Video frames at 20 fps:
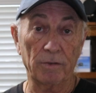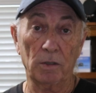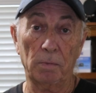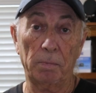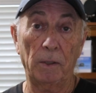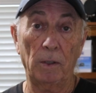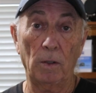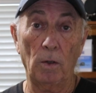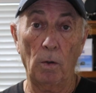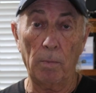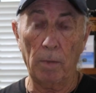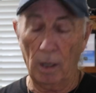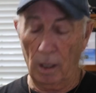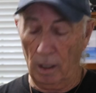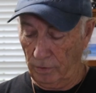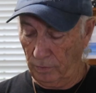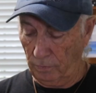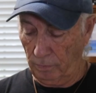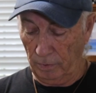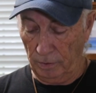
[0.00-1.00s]
if it's a P O
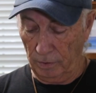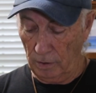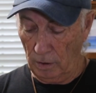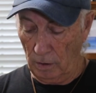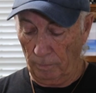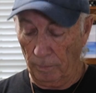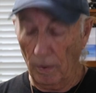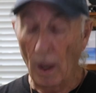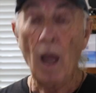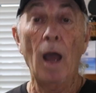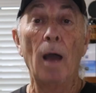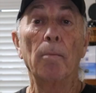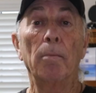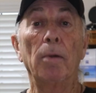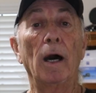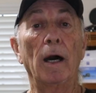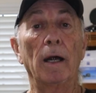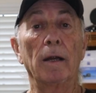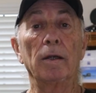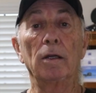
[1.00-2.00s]
box, really don't.
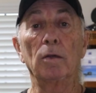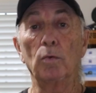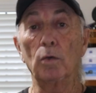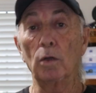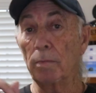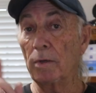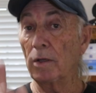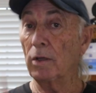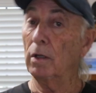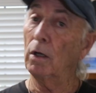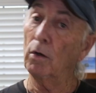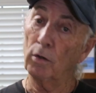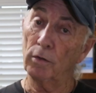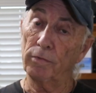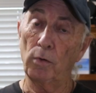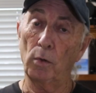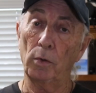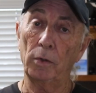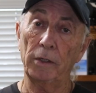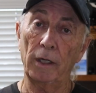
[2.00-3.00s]
But it will be the lower
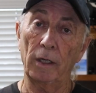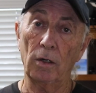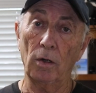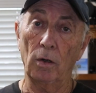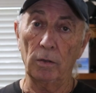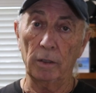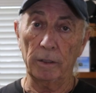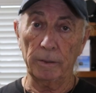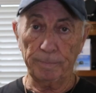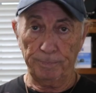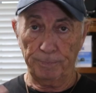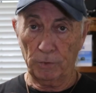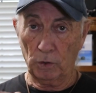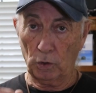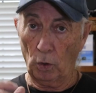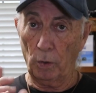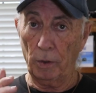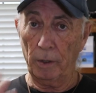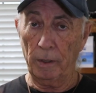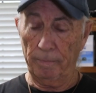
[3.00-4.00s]
forty-eight only.
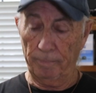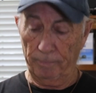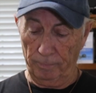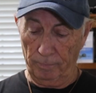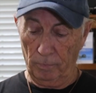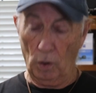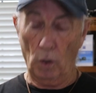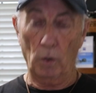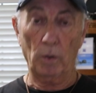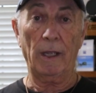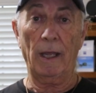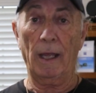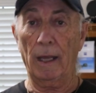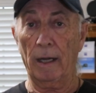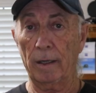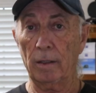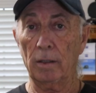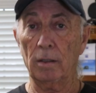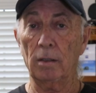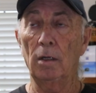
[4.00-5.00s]
Sorry, no
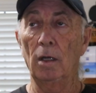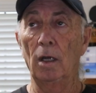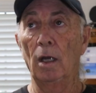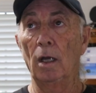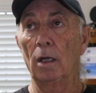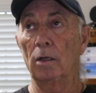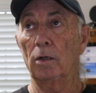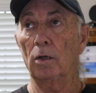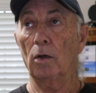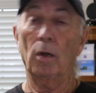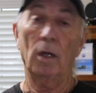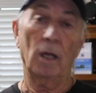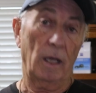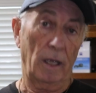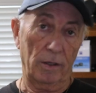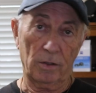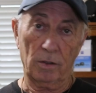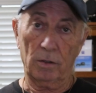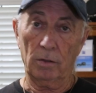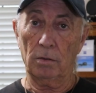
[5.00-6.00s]
Canada, no
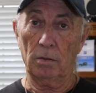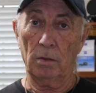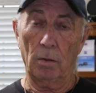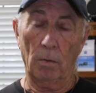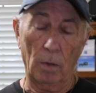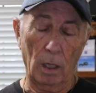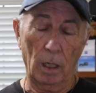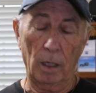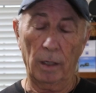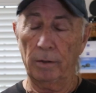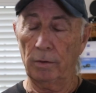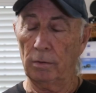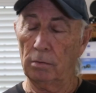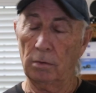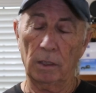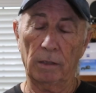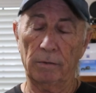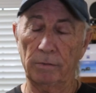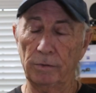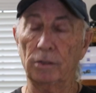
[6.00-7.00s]
Alaska or Hawaii or
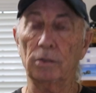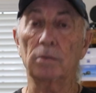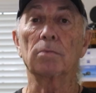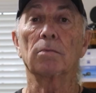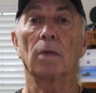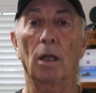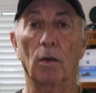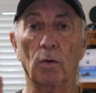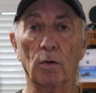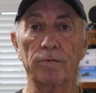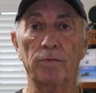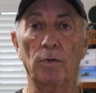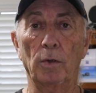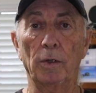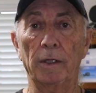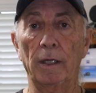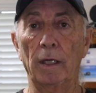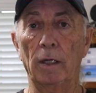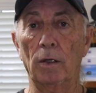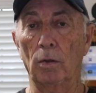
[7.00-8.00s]
whatever, just lower
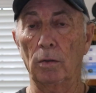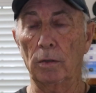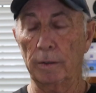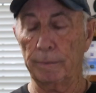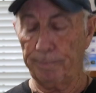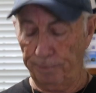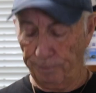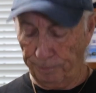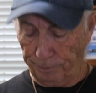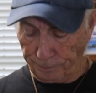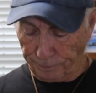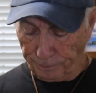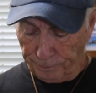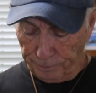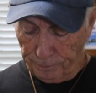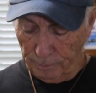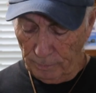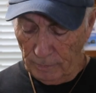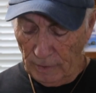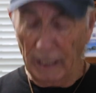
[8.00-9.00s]
forty-eight only.
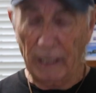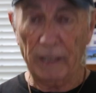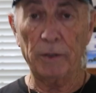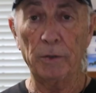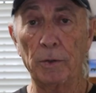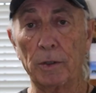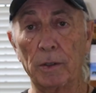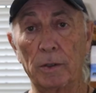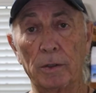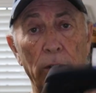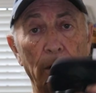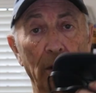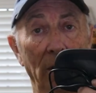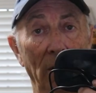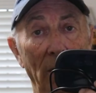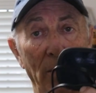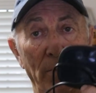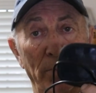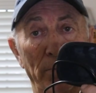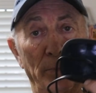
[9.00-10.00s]
And you can,
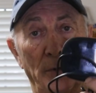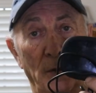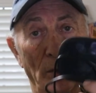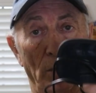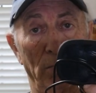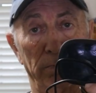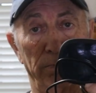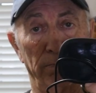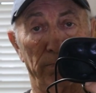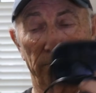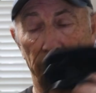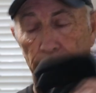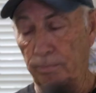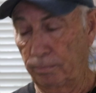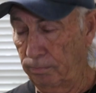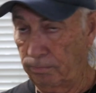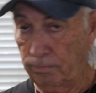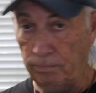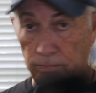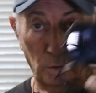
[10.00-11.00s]
you know,
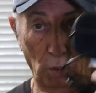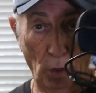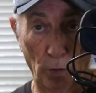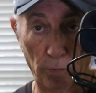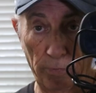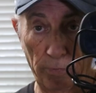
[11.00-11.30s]
go